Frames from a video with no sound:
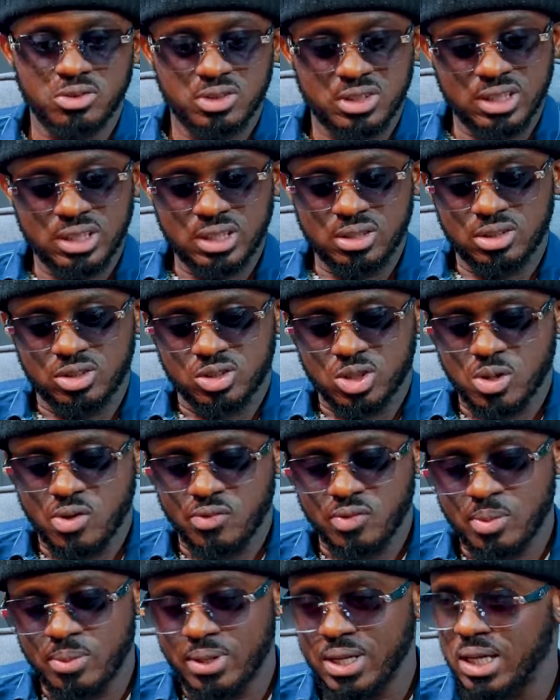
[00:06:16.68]
You see some
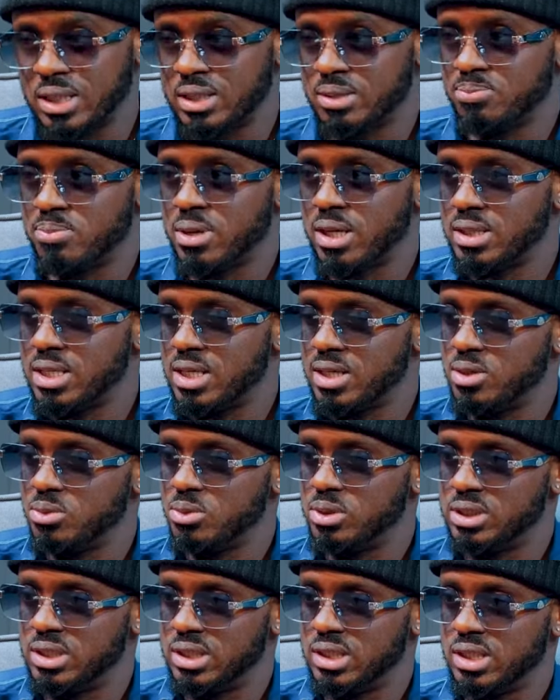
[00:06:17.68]
of them that are partnering
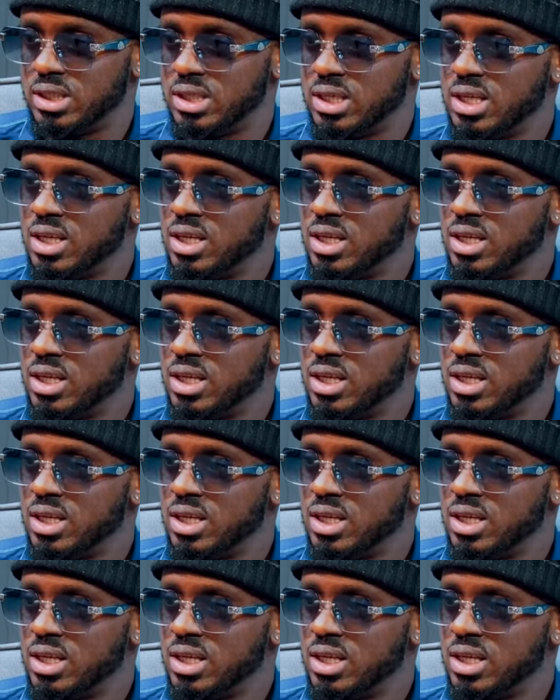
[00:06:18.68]
with the